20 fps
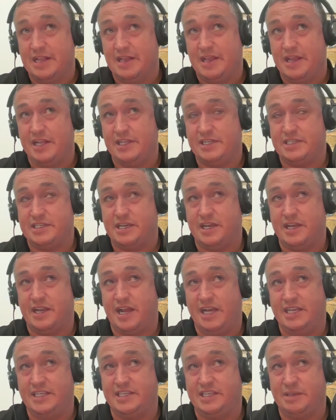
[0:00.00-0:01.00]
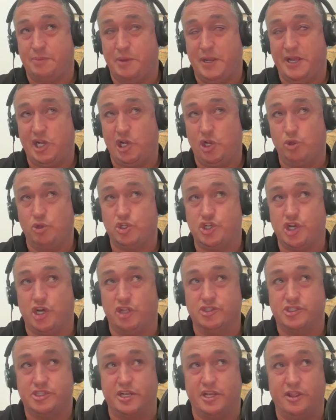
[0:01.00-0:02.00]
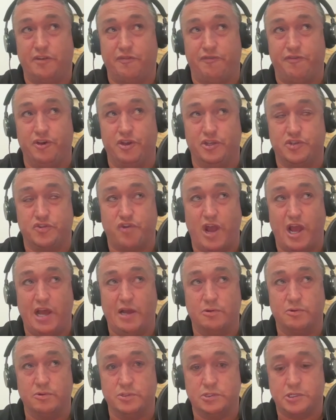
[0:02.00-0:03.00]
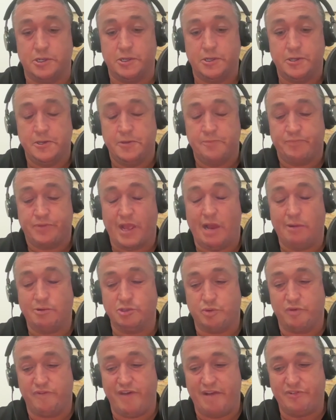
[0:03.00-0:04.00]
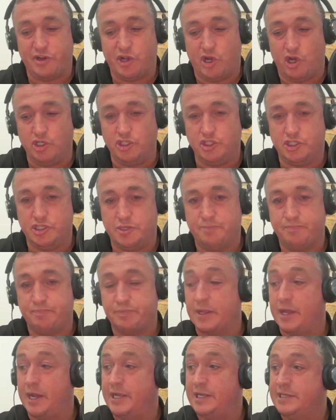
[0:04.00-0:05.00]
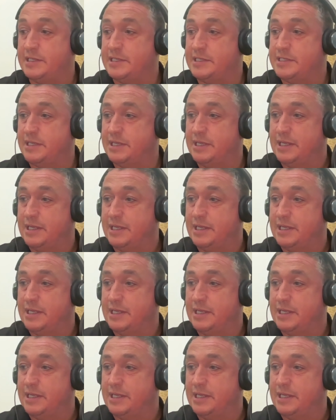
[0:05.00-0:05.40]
And he played Luke Johnson in the first round. I was with Evan Hoyt, and